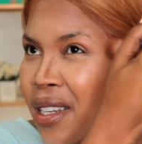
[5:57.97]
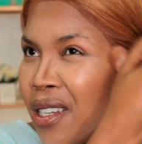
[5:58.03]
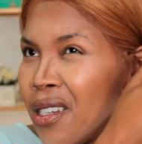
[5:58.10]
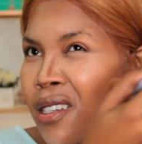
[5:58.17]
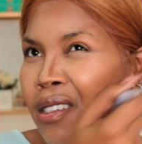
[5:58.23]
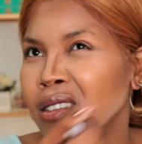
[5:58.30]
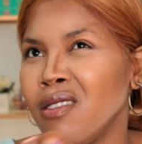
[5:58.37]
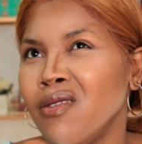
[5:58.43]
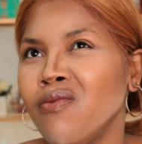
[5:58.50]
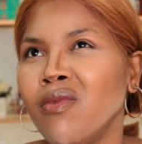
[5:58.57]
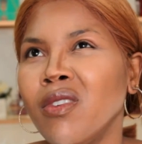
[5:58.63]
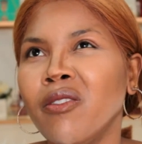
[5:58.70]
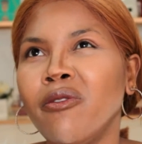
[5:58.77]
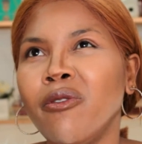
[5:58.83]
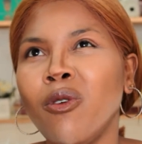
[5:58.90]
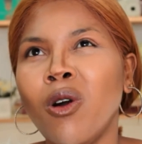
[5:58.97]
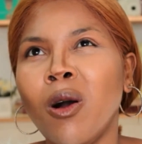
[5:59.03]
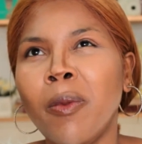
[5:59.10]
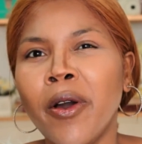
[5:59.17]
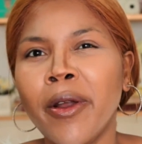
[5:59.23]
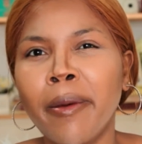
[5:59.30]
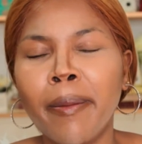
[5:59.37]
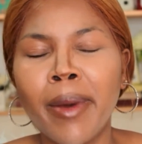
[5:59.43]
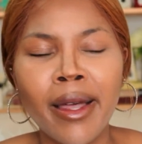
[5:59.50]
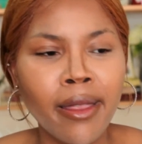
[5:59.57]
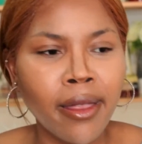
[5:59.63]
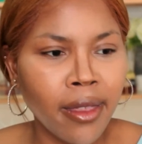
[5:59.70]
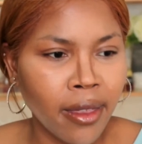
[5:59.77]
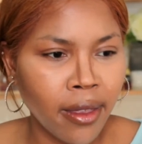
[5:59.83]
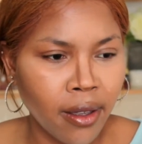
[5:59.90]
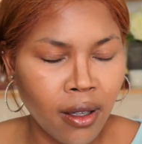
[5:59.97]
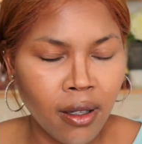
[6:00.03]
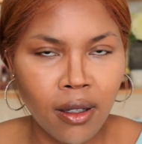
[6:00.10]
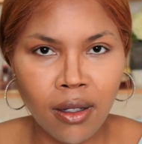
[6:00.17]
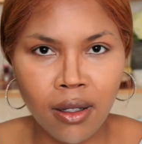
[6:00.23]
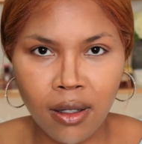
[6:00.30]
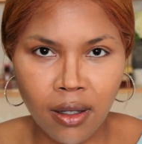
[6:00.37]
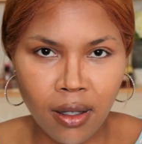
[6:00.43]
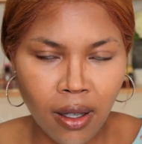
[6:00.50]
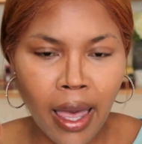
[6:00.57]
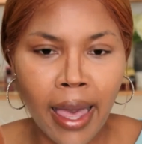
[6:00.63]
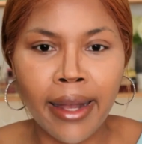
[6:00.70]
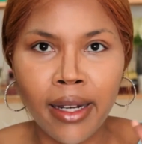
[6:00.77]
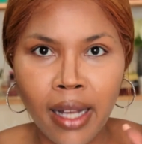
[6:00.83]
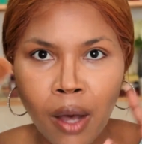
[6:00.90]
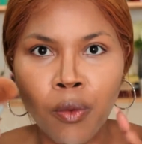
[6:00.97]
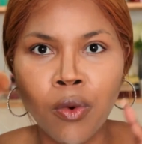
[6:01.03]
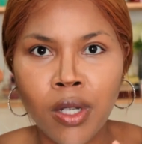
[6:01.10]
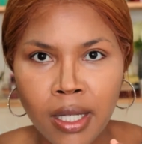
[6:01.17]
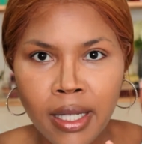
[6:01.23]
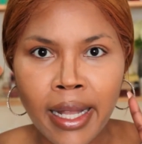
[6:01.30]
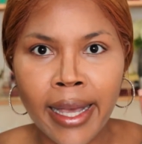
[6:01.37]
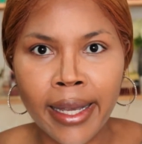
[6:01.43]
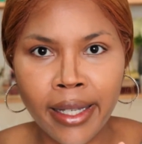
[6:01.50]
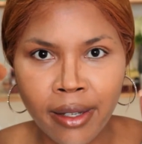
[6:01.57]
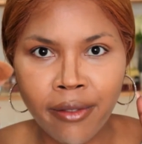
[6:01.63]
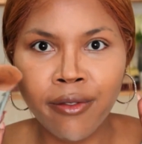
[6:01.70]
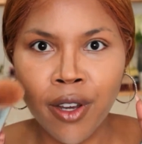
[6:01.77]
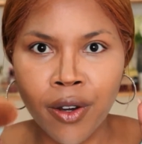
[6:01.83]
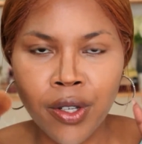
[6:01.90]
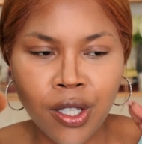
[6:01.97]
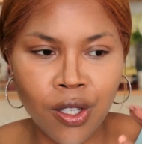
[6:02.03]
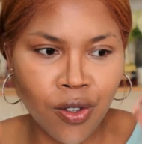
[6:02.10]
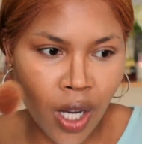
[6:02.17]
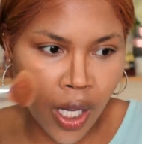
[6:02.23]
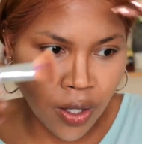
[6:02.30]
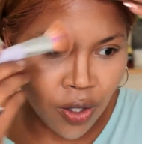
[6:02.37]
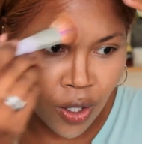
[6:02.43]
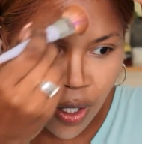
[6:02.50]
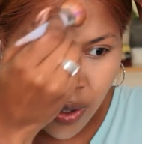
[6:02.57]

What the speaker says: did it for about a month, and I was like very strict, you